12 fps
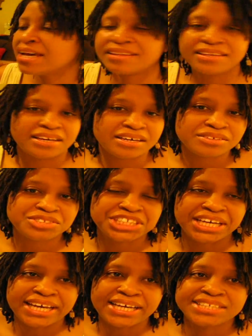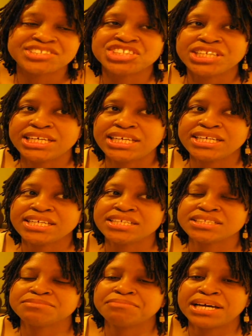The other change
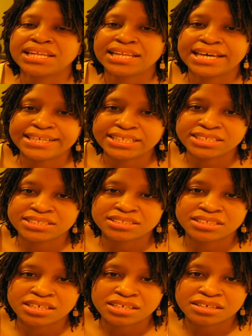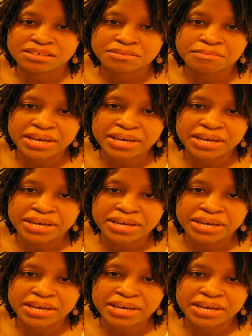is the